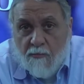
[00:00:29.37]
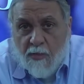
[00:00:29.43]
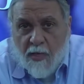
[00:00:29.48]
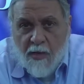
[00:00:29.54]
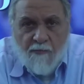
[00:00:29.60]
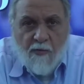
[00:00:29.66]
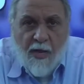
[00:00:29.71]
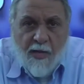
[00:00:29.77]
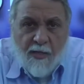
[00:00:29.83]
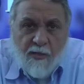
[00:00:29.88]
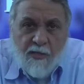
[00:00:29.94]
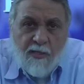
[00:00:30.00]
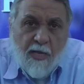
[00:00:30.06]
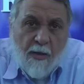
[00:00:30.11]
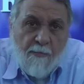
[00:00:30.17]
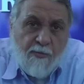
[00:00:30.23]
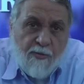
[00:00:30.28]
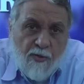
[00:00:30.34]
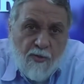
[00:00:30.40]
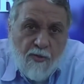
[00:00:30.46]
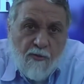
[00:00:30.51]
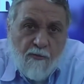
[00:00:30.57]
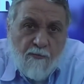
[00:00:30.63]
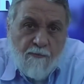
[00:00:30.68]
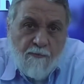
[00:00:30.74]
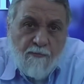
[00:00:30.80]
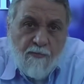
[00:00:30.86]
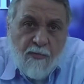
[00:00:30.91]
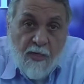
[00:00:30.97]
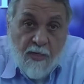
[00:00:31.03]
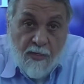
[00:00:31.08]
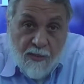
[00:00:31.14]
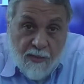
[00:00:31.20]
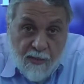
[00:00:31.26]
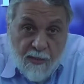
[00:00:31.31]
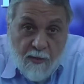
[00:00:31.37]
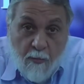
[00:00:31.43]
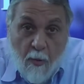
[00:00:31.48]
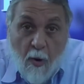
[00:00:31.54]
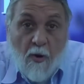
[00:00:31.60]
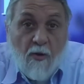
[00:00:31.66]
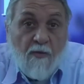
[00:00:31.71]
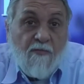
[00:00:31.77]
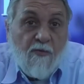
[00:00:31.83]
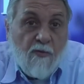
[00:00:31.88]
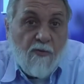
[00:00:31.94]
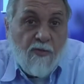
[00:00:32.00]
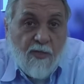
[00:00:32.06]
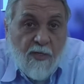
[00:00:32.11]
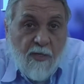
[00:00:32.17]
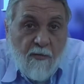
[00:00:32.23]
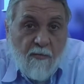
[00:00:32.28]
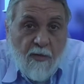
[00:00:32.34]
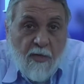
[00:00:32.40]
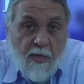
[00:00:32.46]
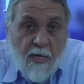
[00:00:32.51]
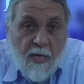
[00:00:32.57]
Have you had this happen to you? Is this part of your team?